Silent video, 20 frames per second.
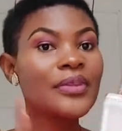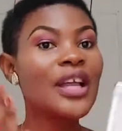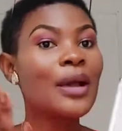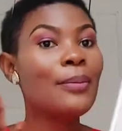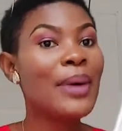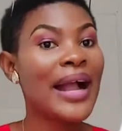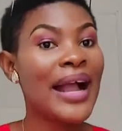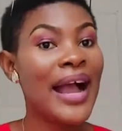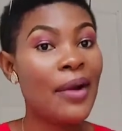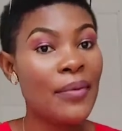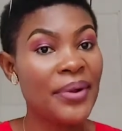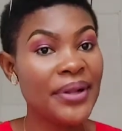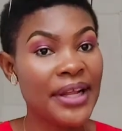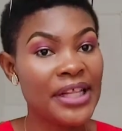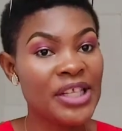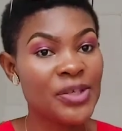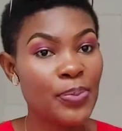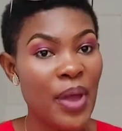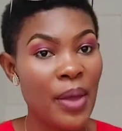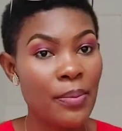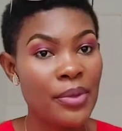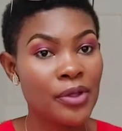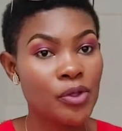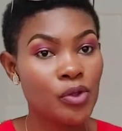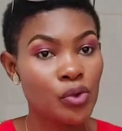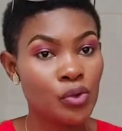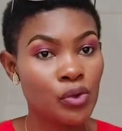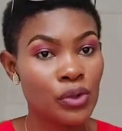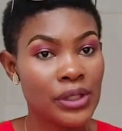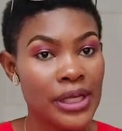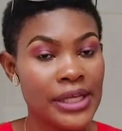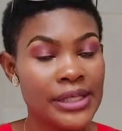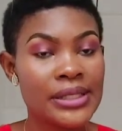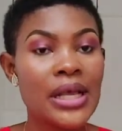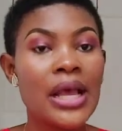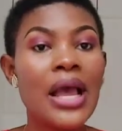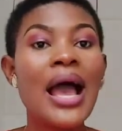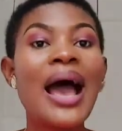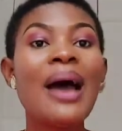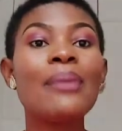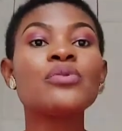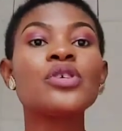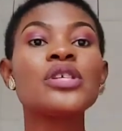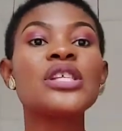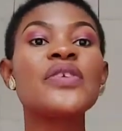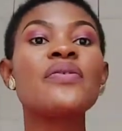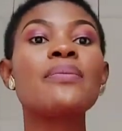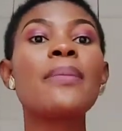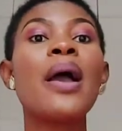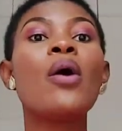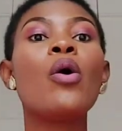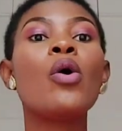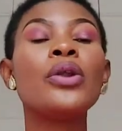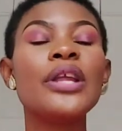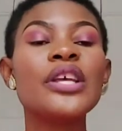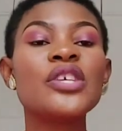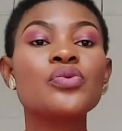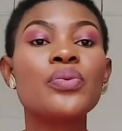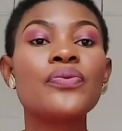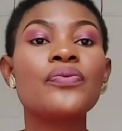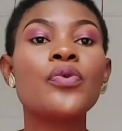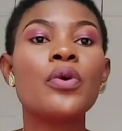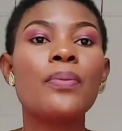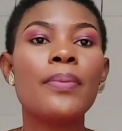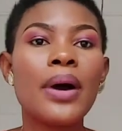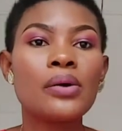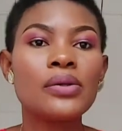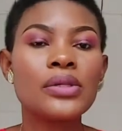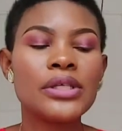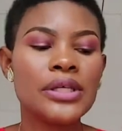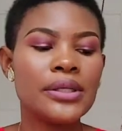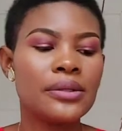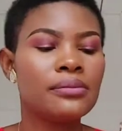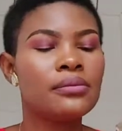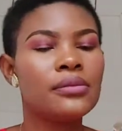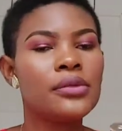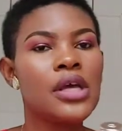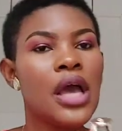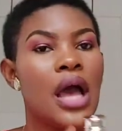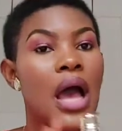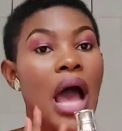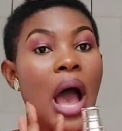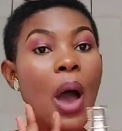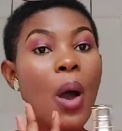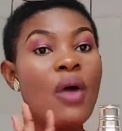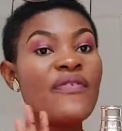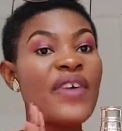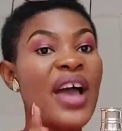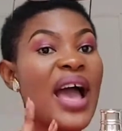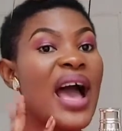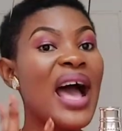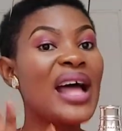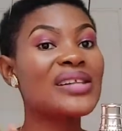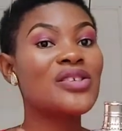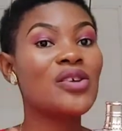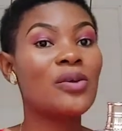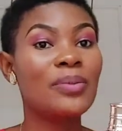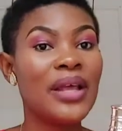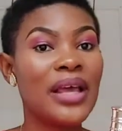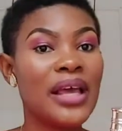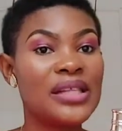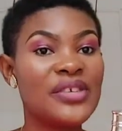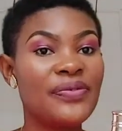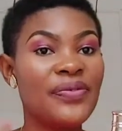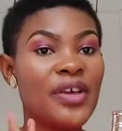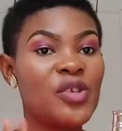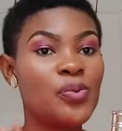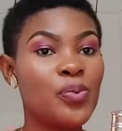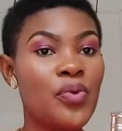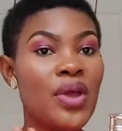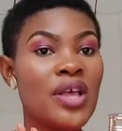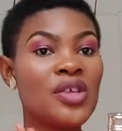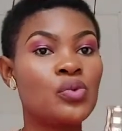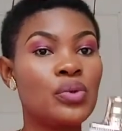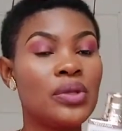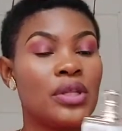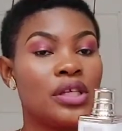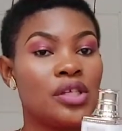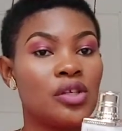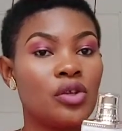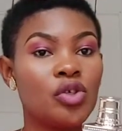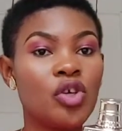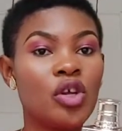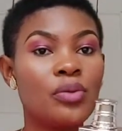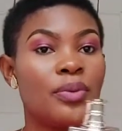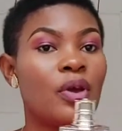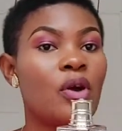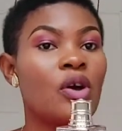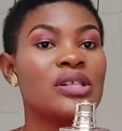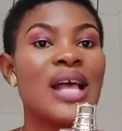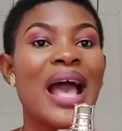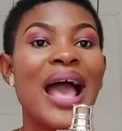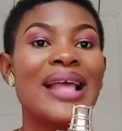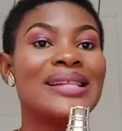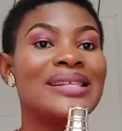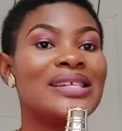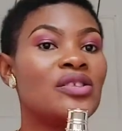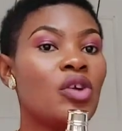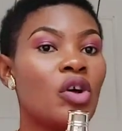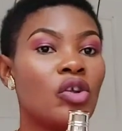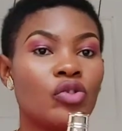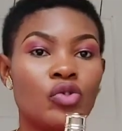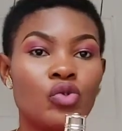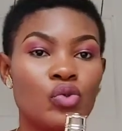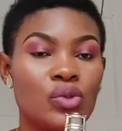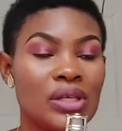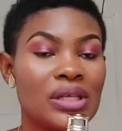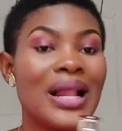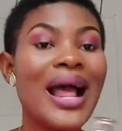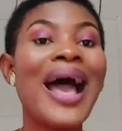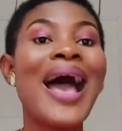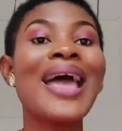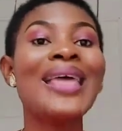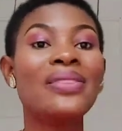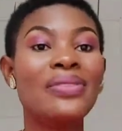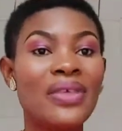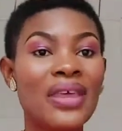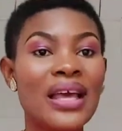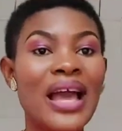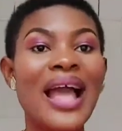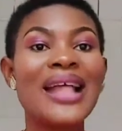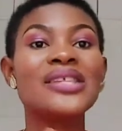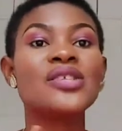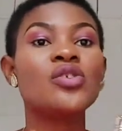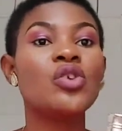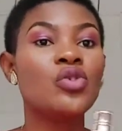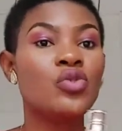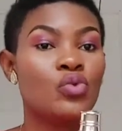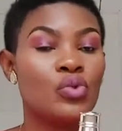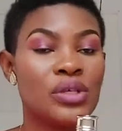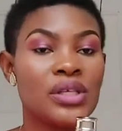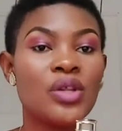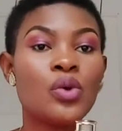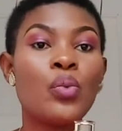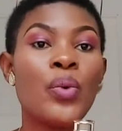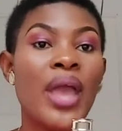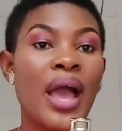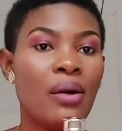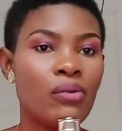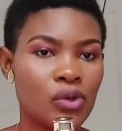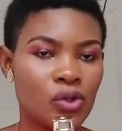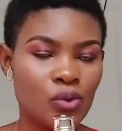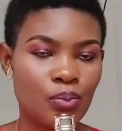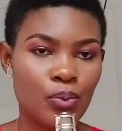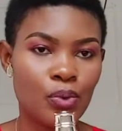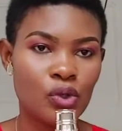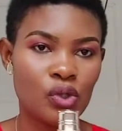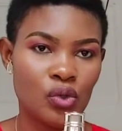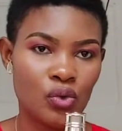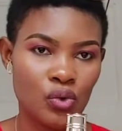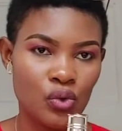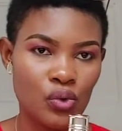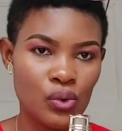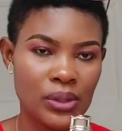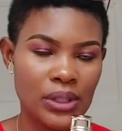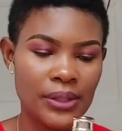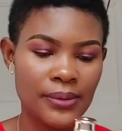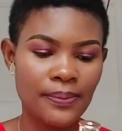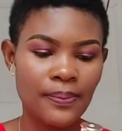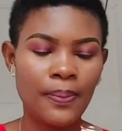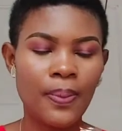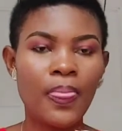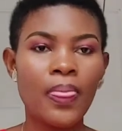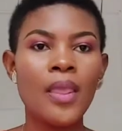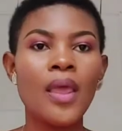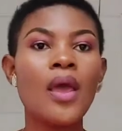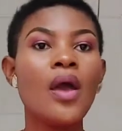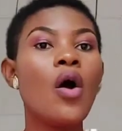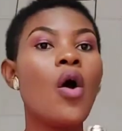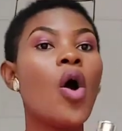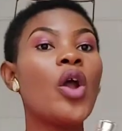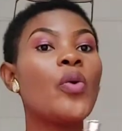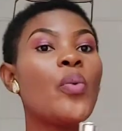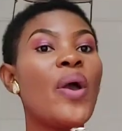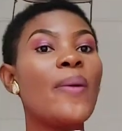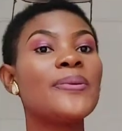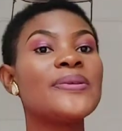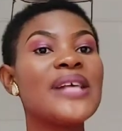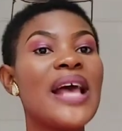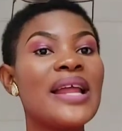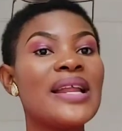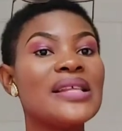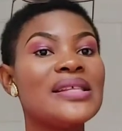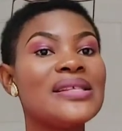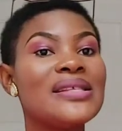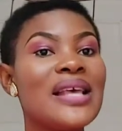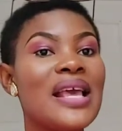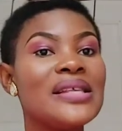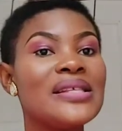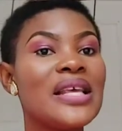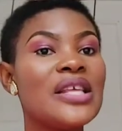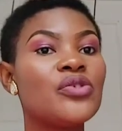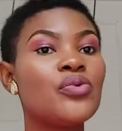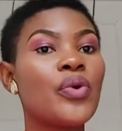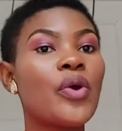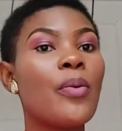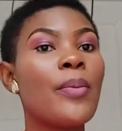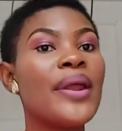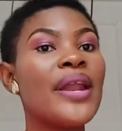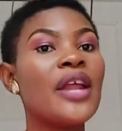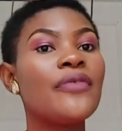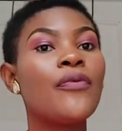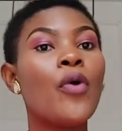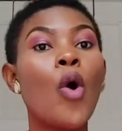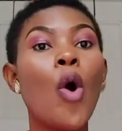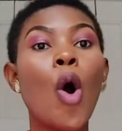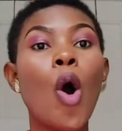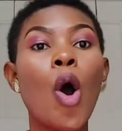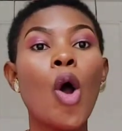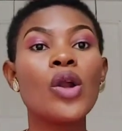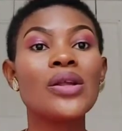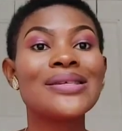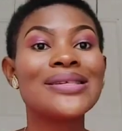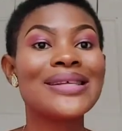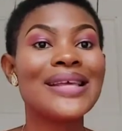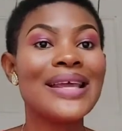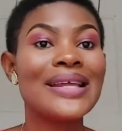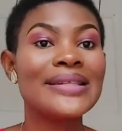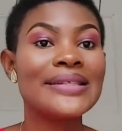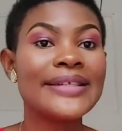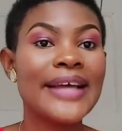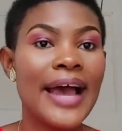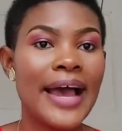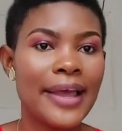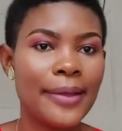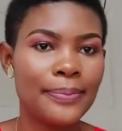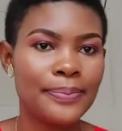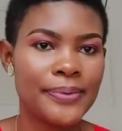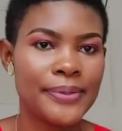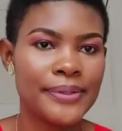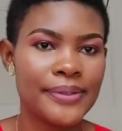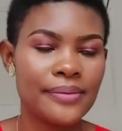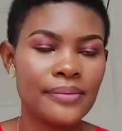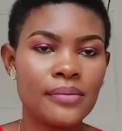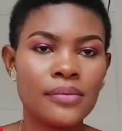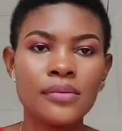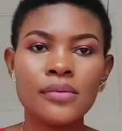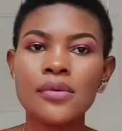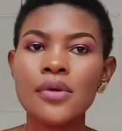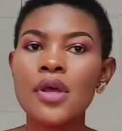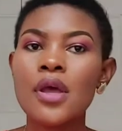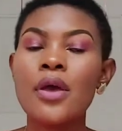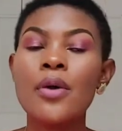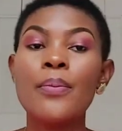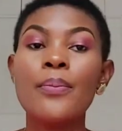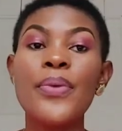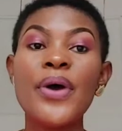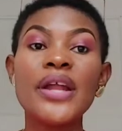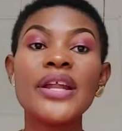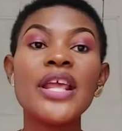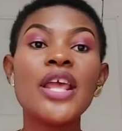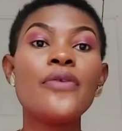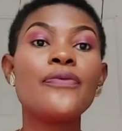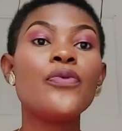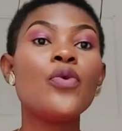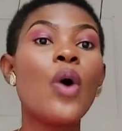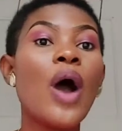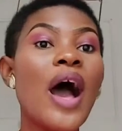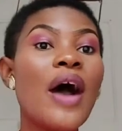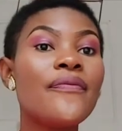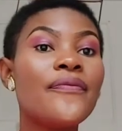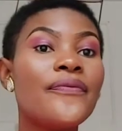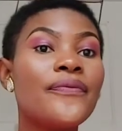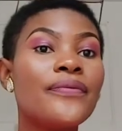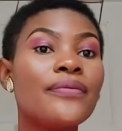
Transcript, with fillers: Makari didn't pay me to do this. I'm just giving my honest review about it. However, I had some negative experience with this lotion because I did not use it. I think I did not use it the way I was supposed to use it. On the website, it says it's recommended for all skin types. But if you have